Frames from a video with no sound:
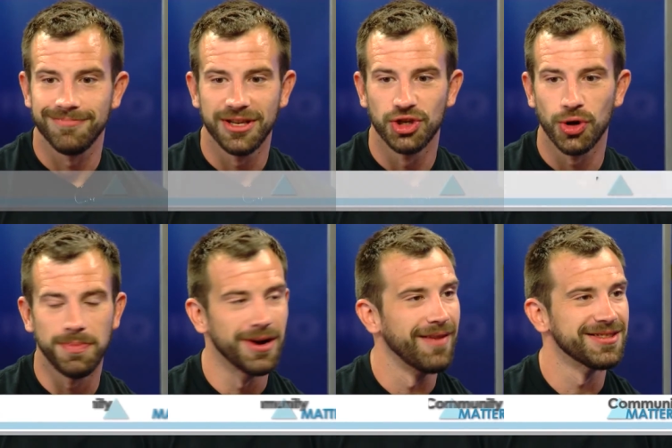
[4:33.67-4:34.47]
enjoyed
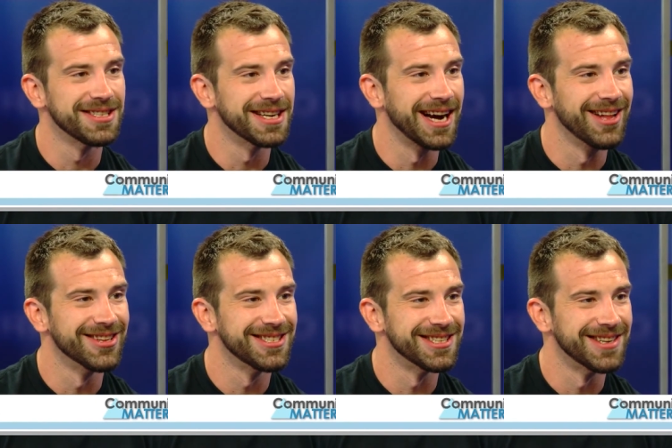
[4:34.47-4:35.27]
beer obviously in
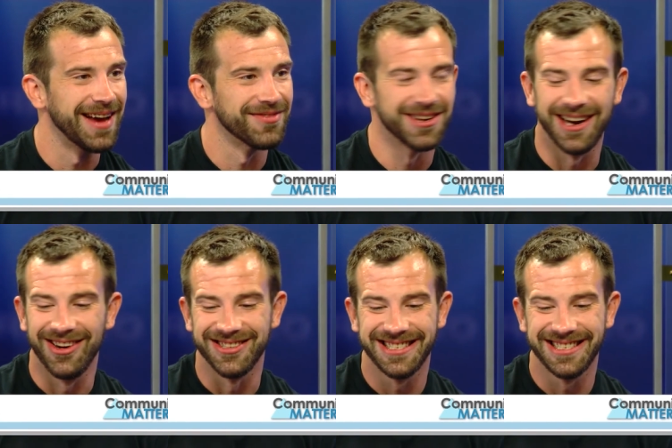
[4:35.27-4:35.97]
college, and after college